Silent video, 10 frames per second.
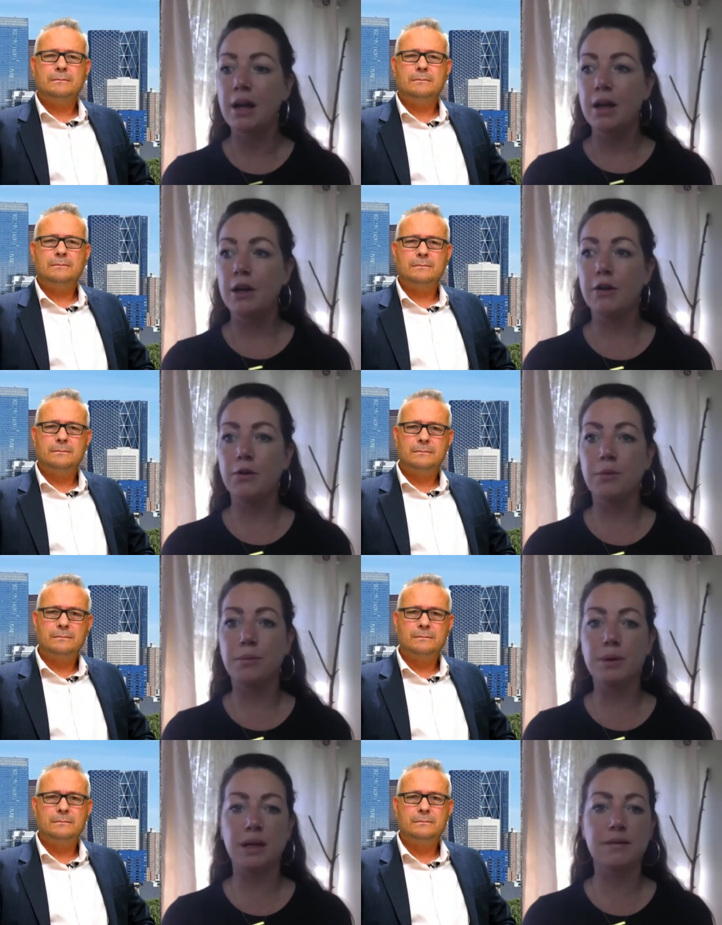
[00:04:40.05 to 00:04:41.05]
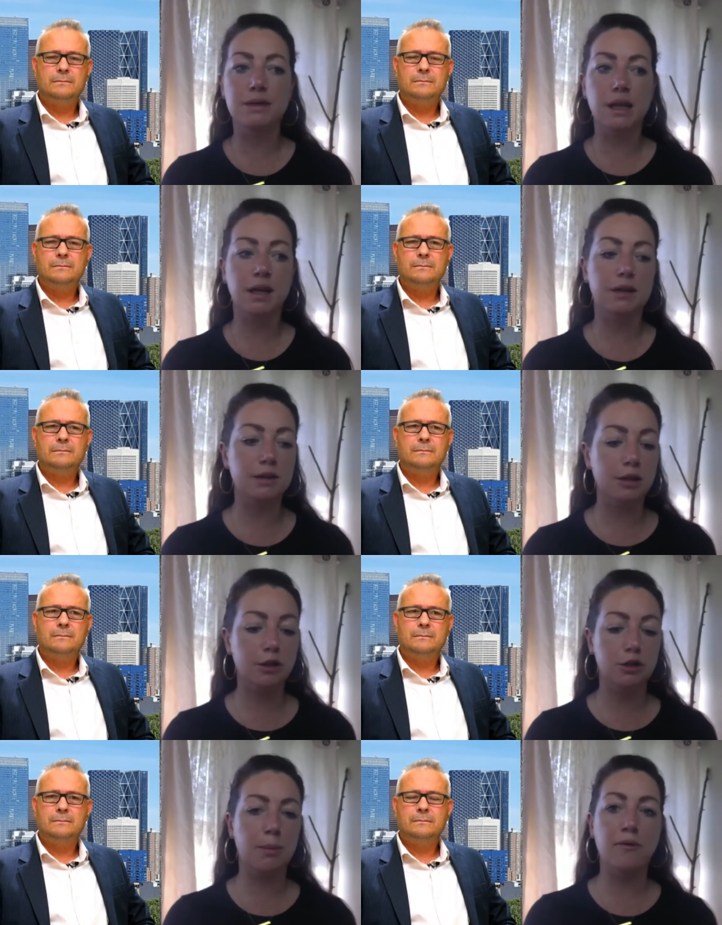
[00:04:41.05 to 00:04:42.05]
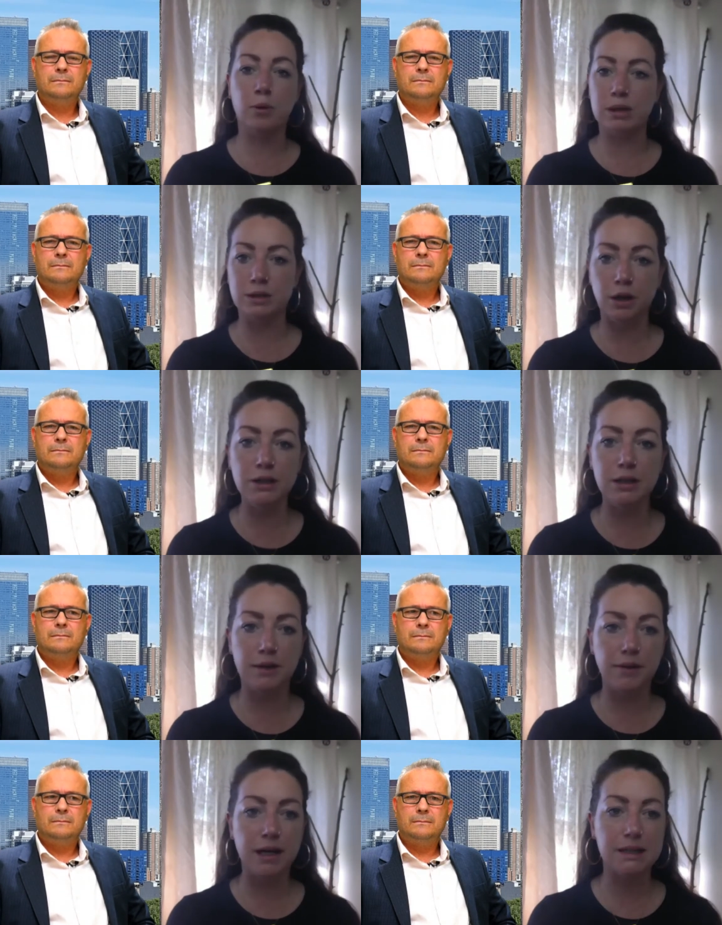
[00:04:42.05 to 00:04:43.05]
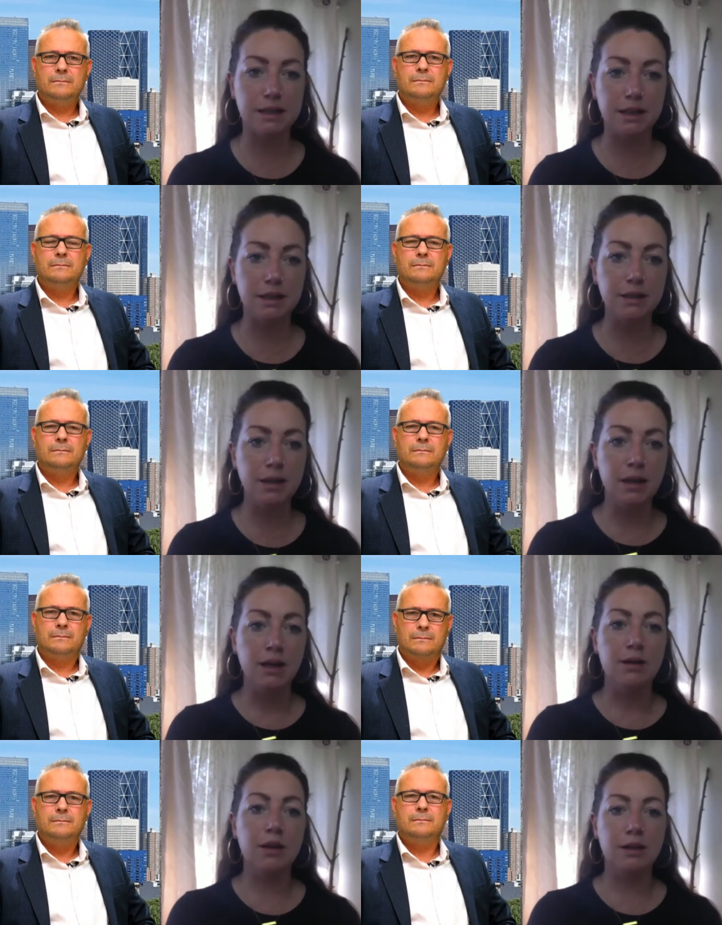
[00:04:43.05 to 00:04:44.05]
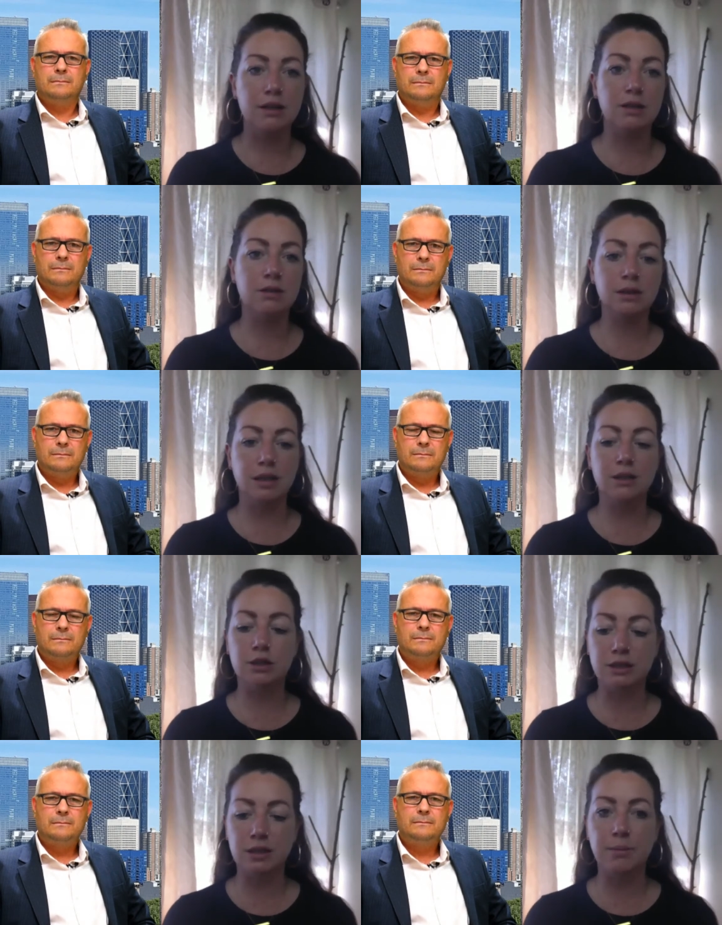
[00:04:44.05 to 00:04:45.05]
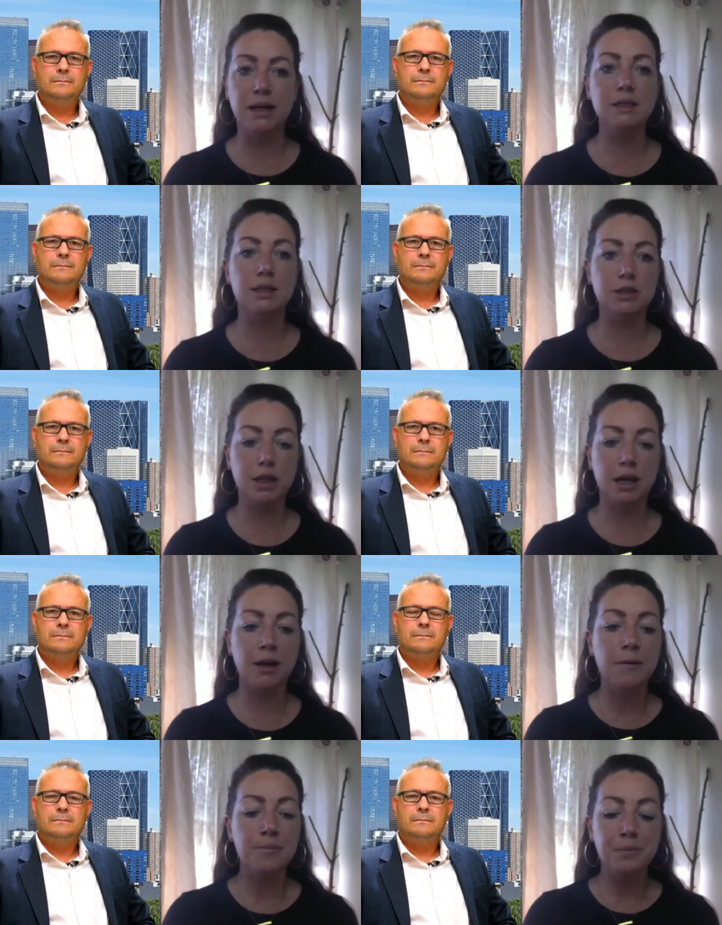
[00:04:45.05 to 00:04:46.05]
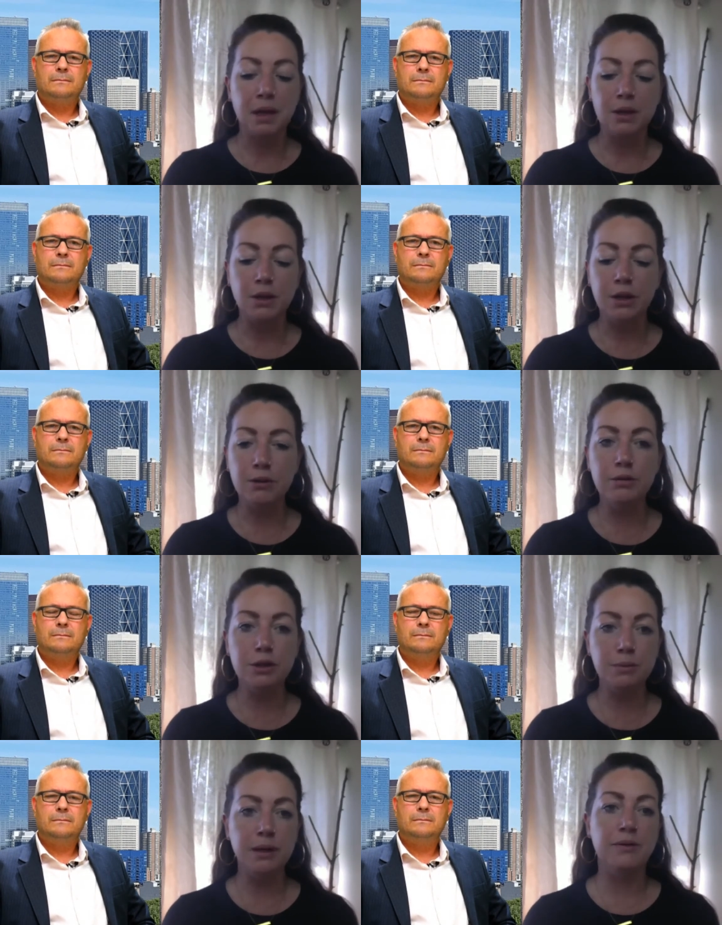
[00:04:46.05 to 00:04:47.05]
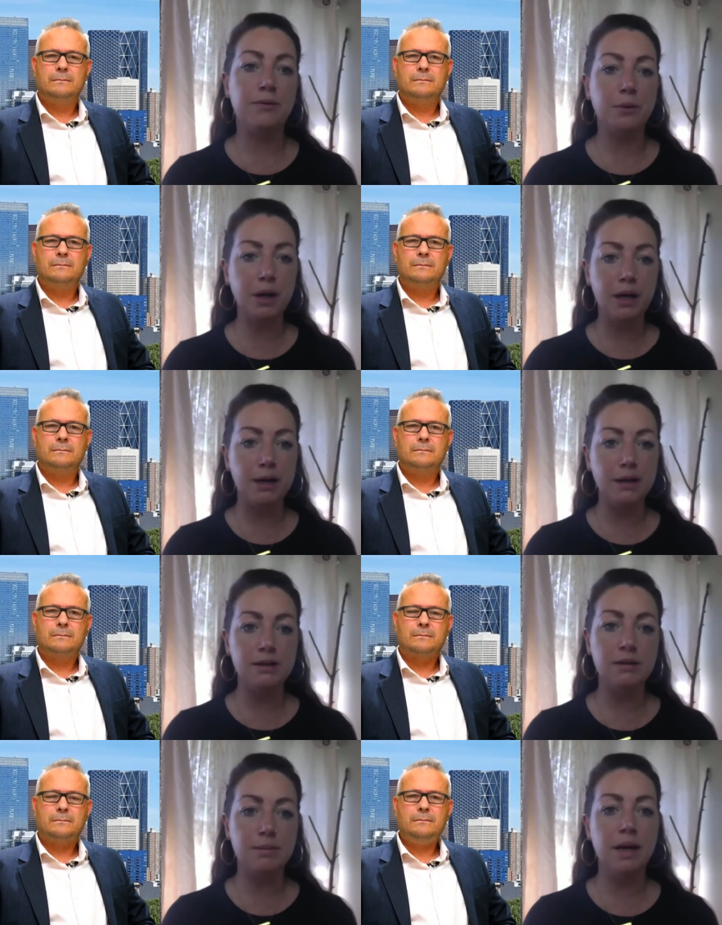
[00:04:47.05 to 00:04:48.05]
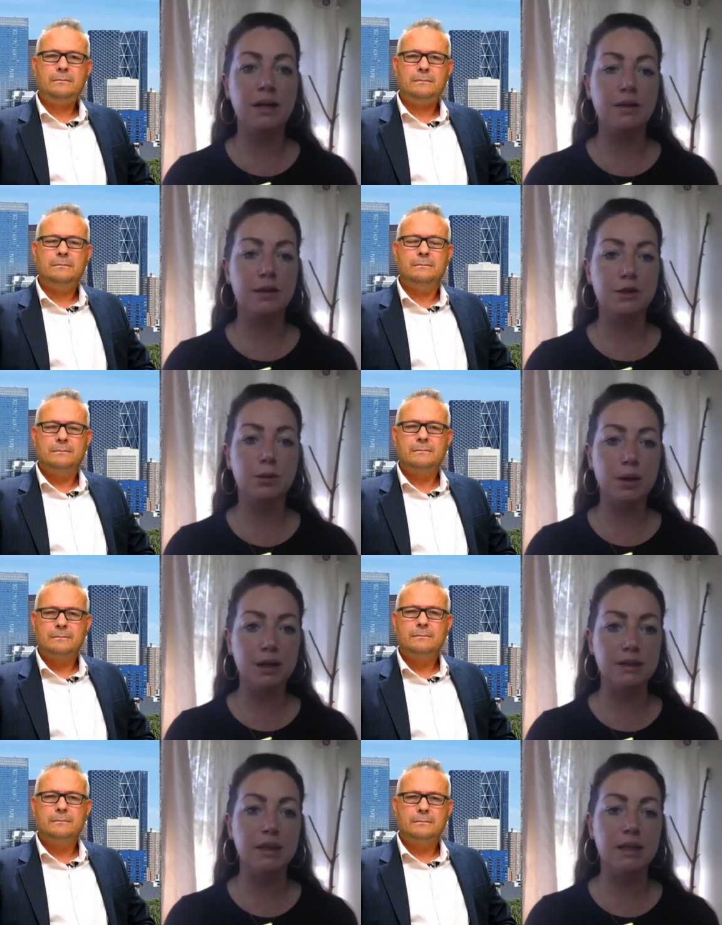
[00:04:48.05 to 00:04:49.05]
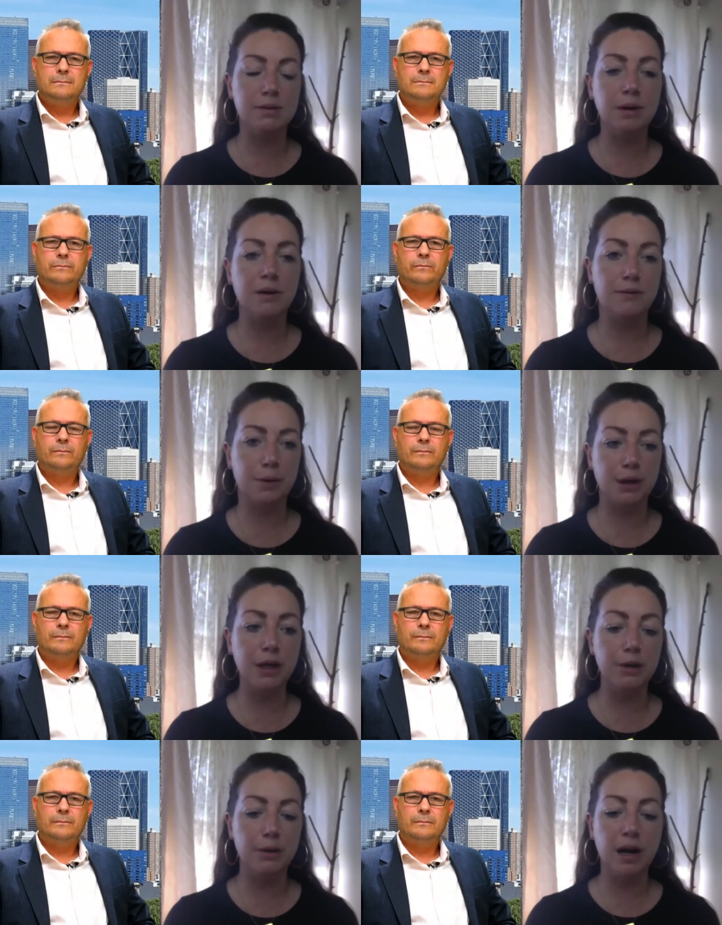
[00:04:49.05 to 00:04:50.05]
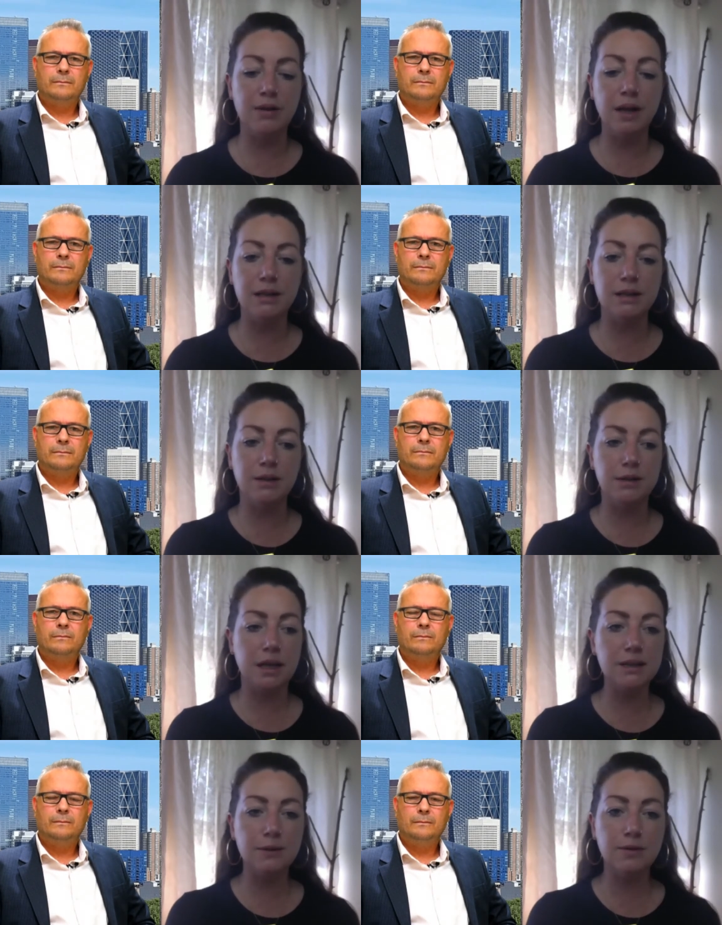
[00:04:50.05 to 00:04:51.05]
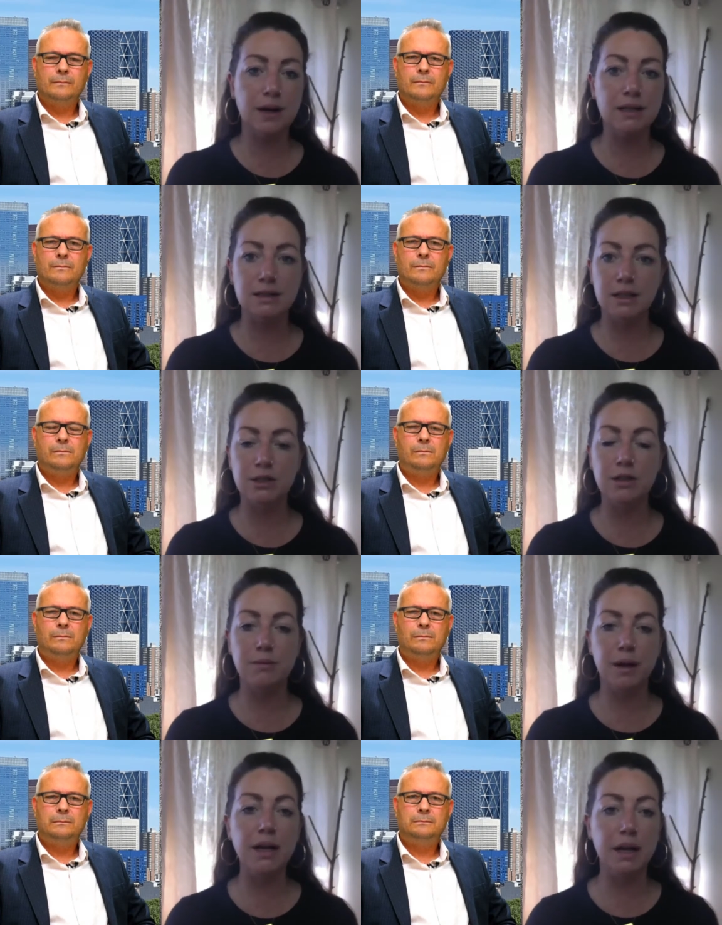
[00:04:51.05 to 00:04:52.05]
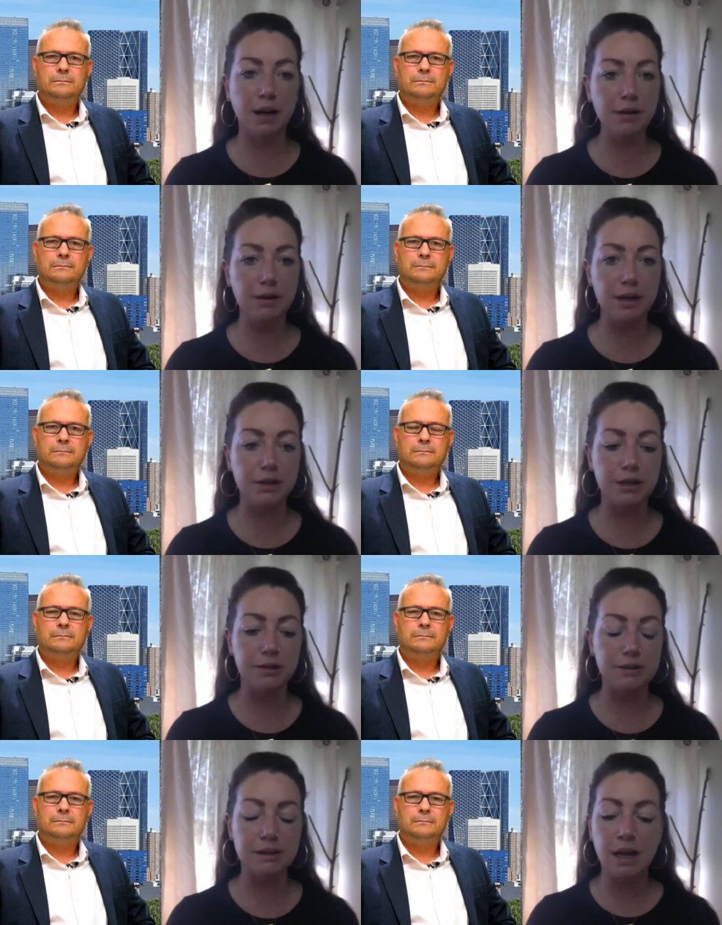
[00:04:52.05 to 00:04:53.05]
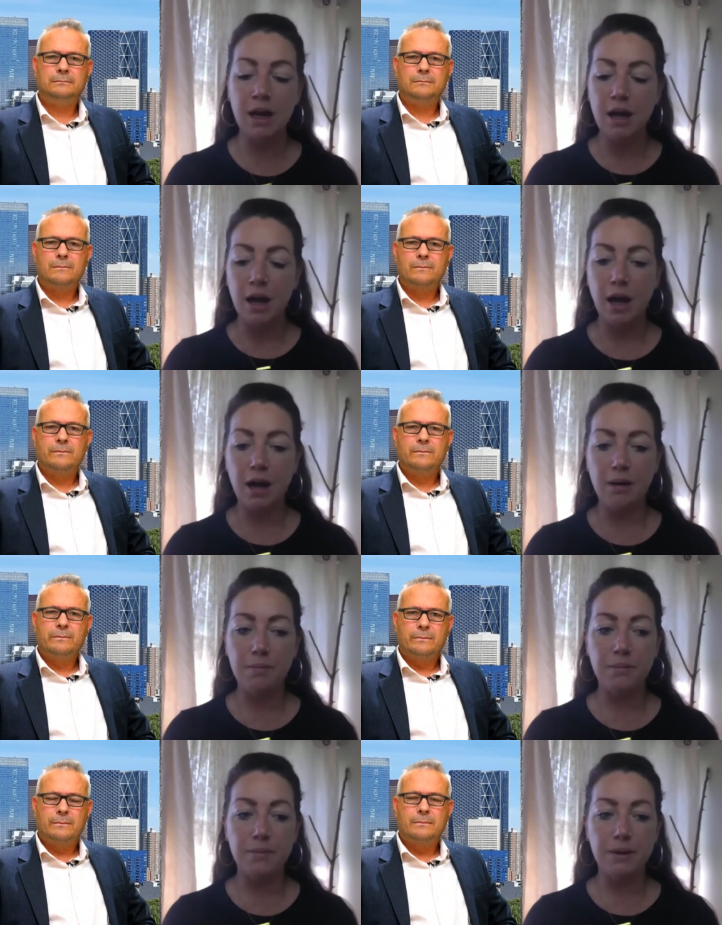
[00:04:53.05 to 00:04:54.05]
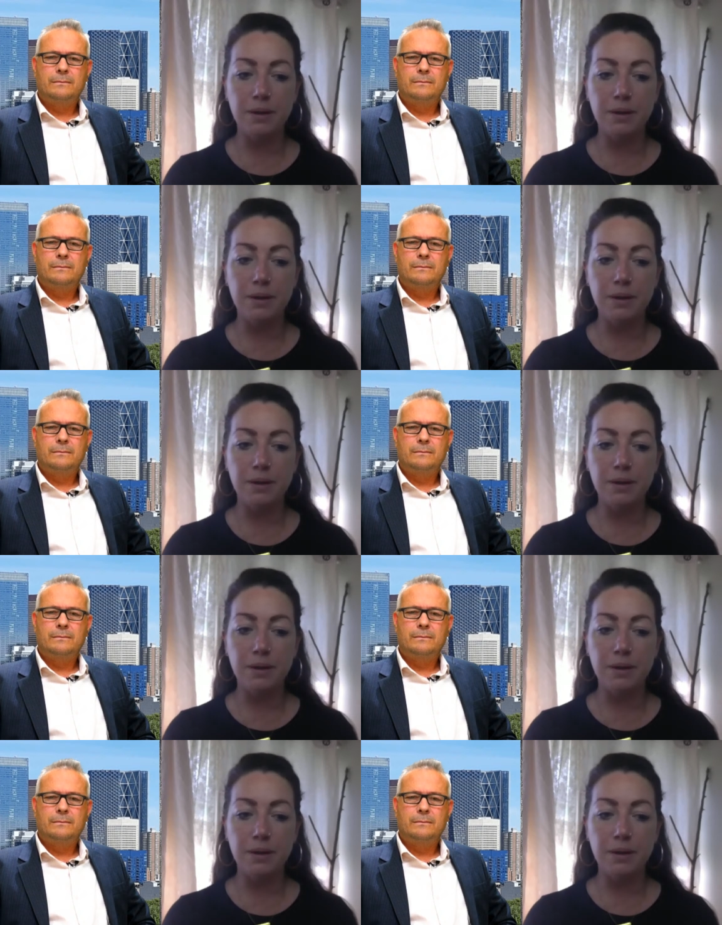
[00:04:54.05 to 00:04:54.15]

Speaker 1: who believes that you should be forced not to get vaccinated. There is certainly just the message that you should be free to make the choice that is right for you and that's that's for vaccination and many other issues um,